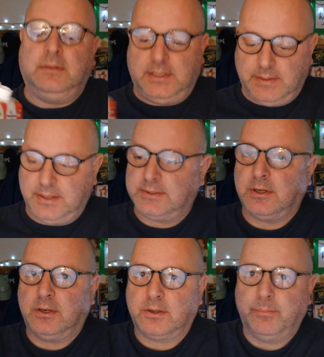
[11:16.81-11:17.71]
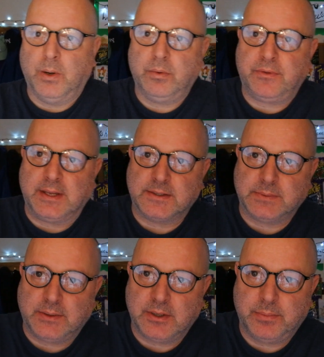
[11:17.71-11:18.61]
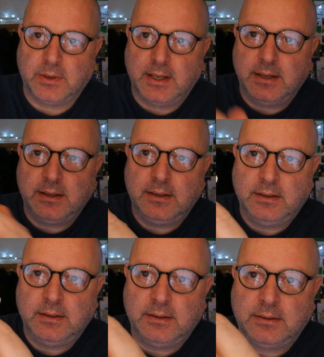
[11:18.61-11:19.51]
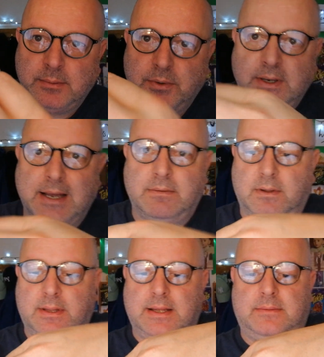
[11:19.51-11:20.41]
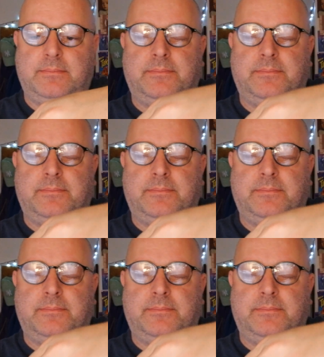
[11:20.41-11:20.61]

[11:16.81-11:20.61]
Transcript: Yeah, and it's got like a pull thing as well. You pull it, you pull it out like that.